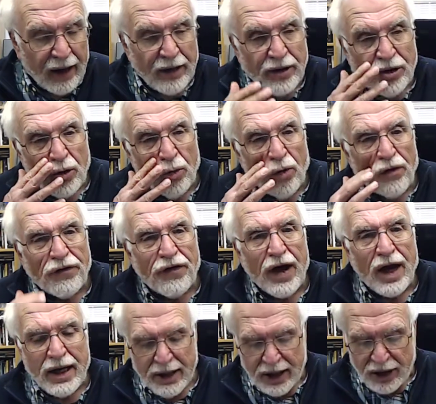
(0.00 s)
You will
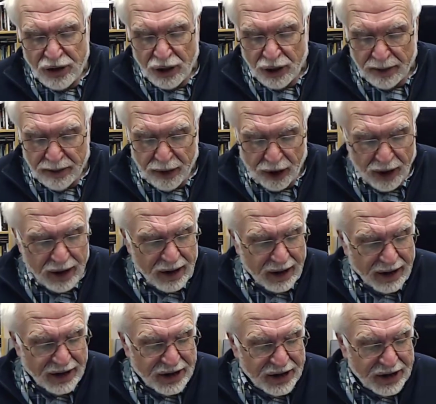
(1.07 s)
find in your book
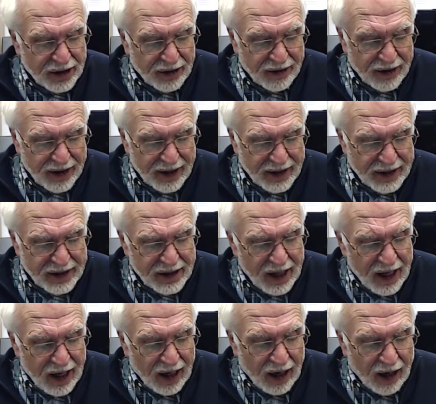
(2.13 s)
a series
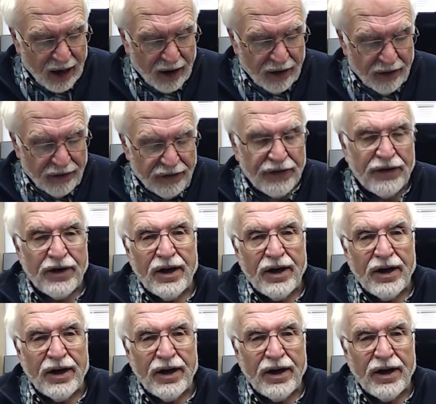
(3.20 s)
of